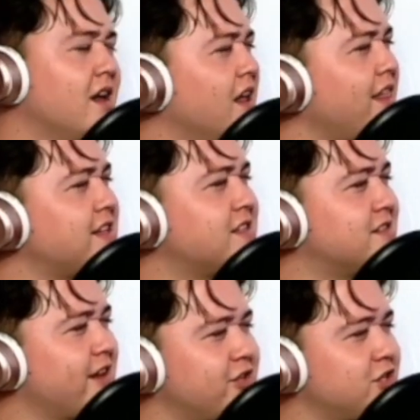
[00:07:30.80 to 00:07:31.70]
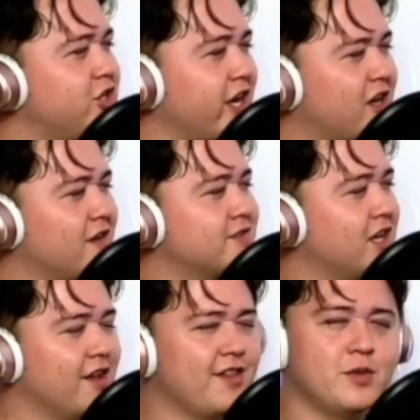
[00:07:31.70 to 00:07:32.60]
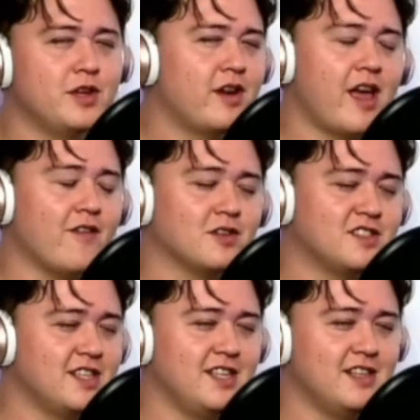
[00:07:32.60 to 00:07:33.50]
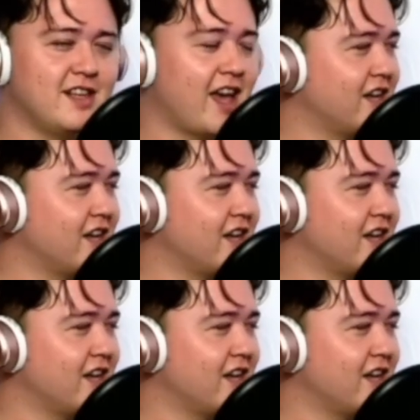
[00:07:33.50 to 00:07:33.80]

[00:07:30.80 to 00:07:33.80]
That's such a Chekhov's gun that we don't ever see the gas